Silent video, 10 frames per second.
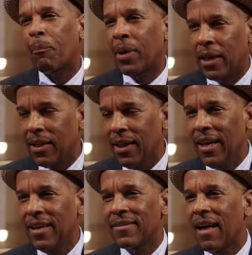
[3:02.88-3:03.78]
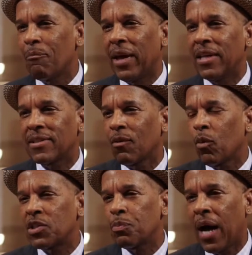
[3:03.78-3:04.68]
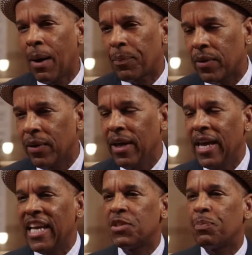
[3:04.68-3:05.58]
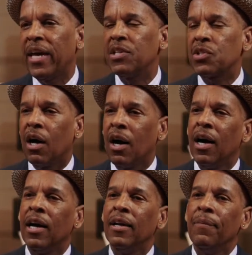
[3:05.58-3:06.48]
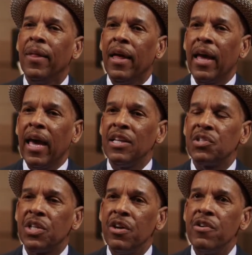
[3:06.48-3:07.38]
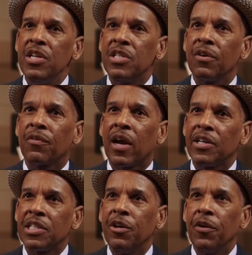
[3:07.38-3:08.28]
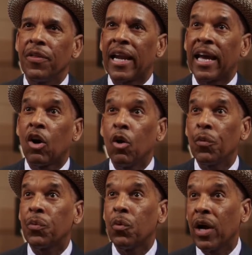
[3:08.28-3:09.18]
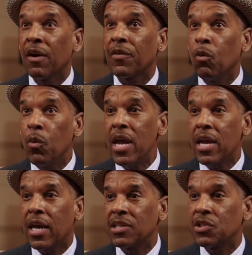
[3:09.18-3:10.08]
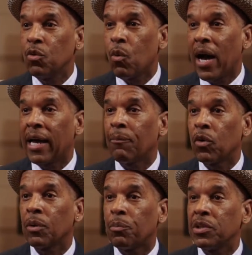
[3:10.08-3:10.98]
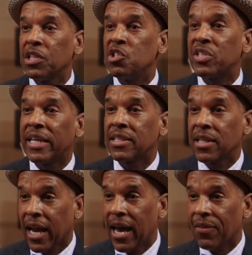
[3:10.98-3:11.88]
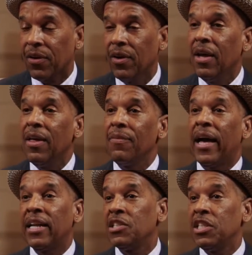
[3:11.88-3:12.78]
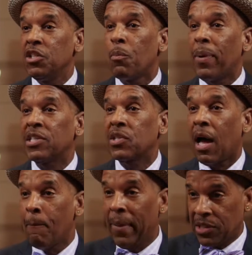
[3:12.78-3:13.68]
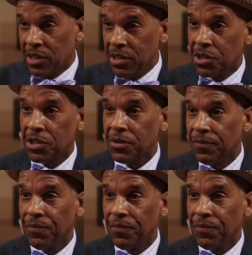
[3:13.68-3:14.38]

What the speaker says: hit. It's not based on what's popular. It's based on a series of criteria that I go through every week as to why I'm going to put these sets together that is either based on message,